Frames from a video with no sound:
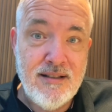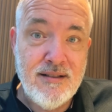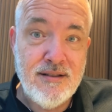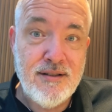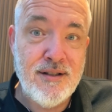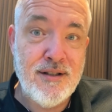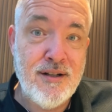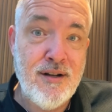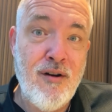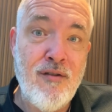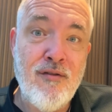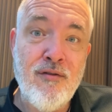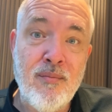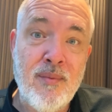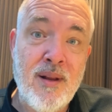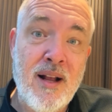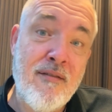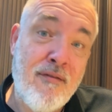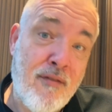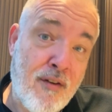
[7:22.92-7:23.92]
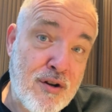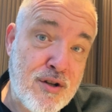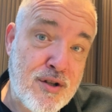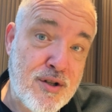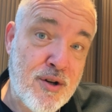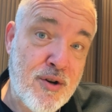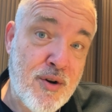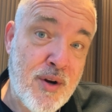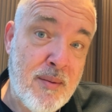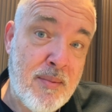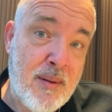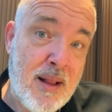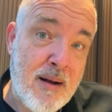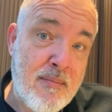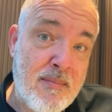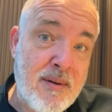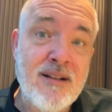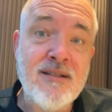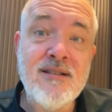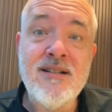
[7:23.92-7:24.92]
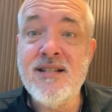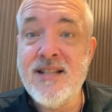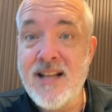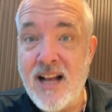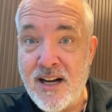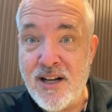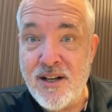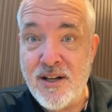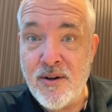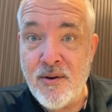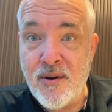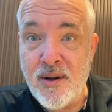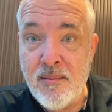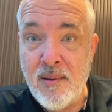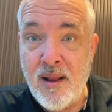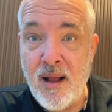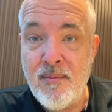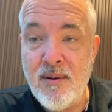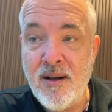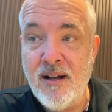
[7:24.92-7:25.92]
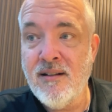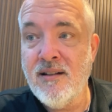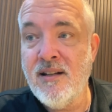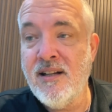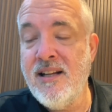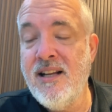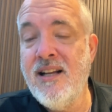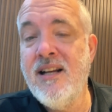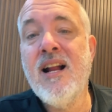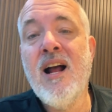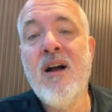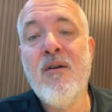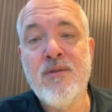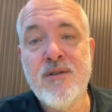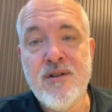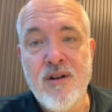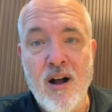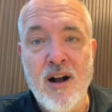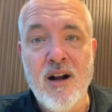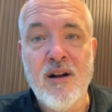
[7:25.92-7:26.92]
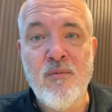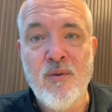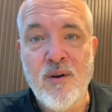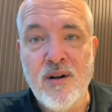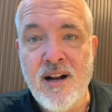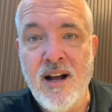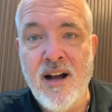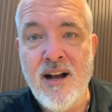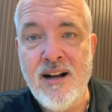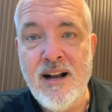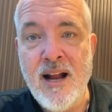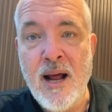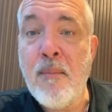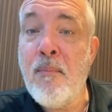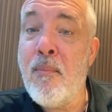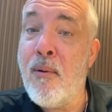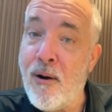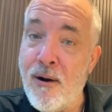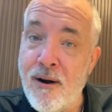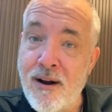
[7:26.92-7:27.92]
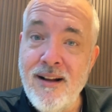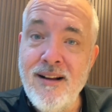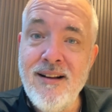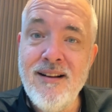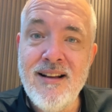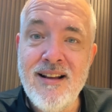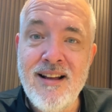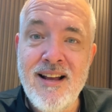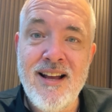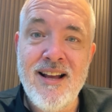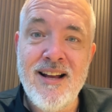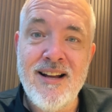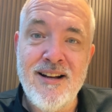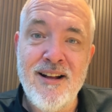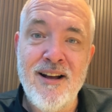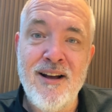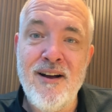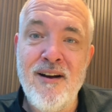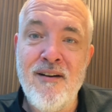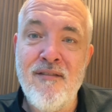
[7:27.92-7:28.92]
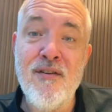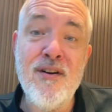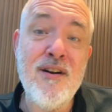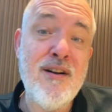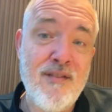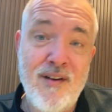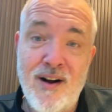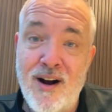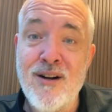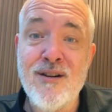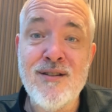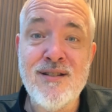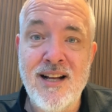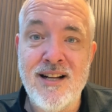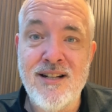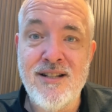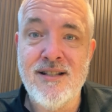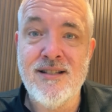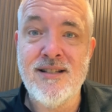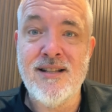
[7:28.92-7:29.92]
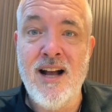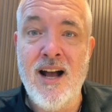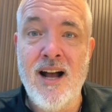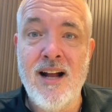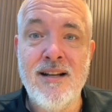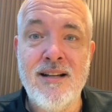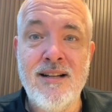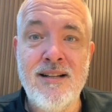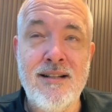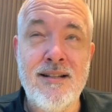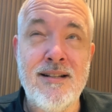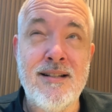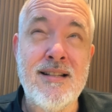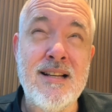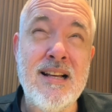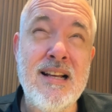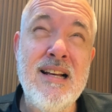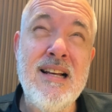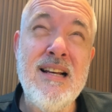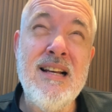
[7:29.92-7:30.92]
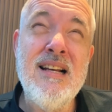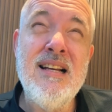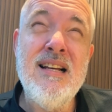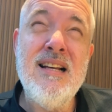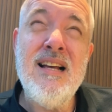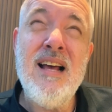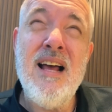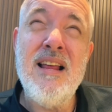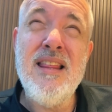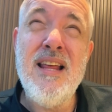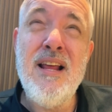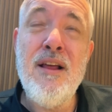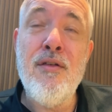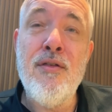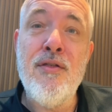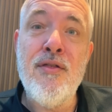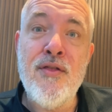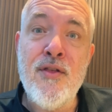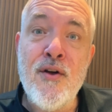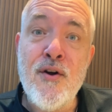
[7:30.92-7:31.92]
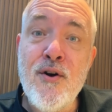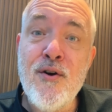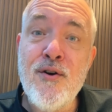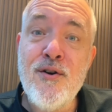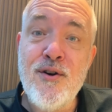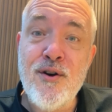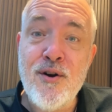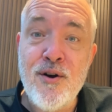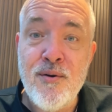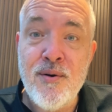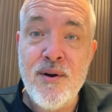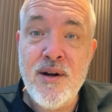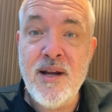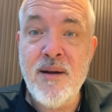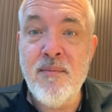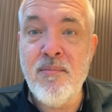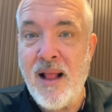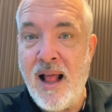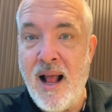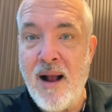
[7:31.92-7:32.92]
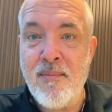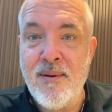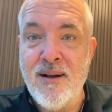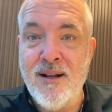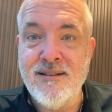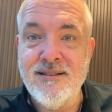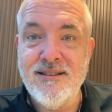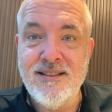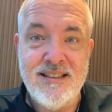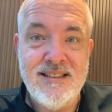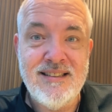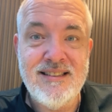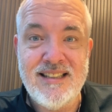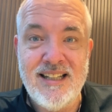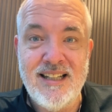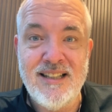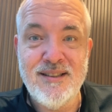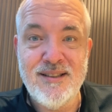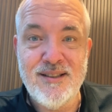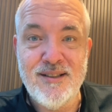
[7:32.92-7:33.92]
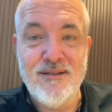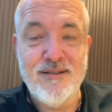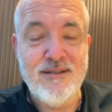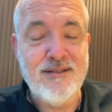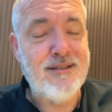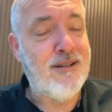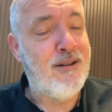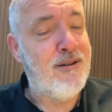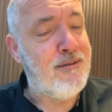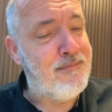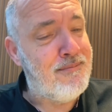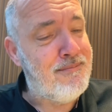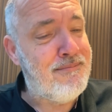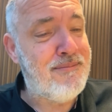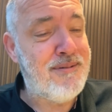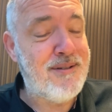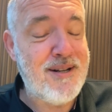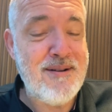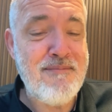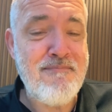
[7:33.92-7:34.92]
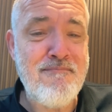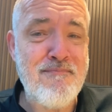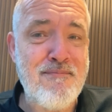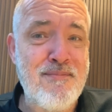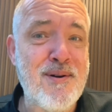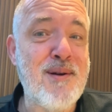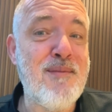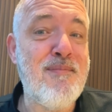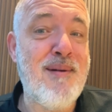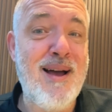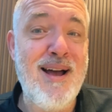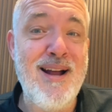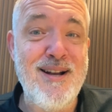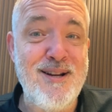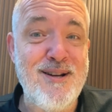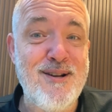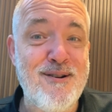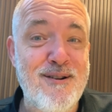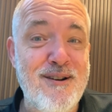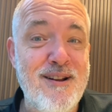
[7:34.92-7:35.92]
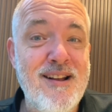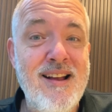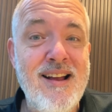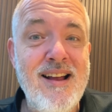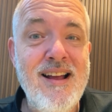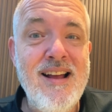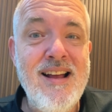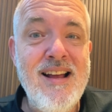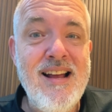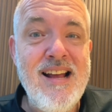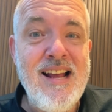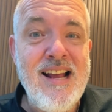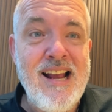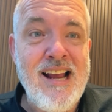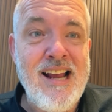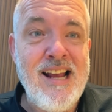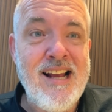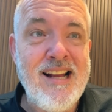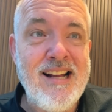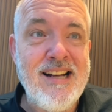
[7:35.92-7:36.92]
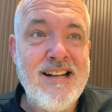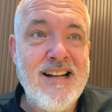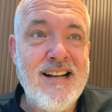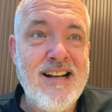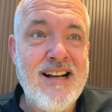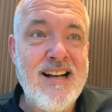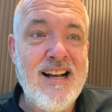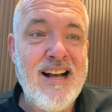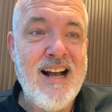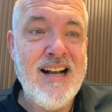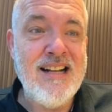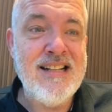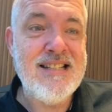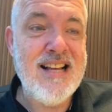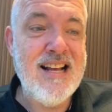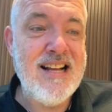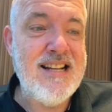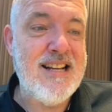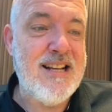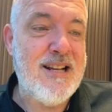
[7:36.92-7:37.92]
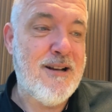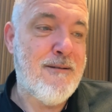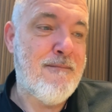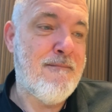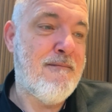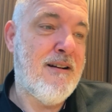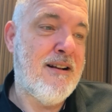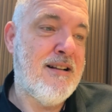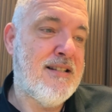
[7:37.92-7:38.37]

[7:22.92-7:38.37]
to go from like first degree black belt to second degree black belt. And he and I were talking one night at a party, and a friend of ours had just gotten his, I think, third degree black belt in Sansu. So pretty bad dude. And I said to him,